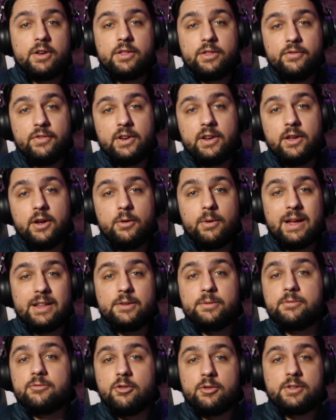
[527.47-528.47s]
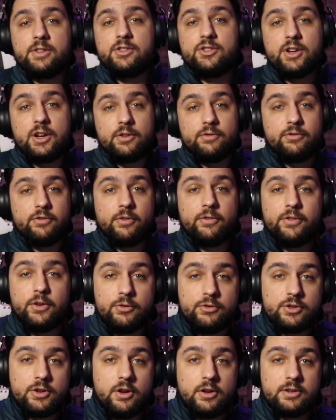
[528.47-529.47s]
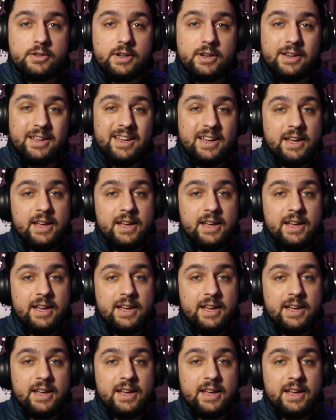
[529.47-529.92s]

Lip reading: the video and subscribe to the channel for future content.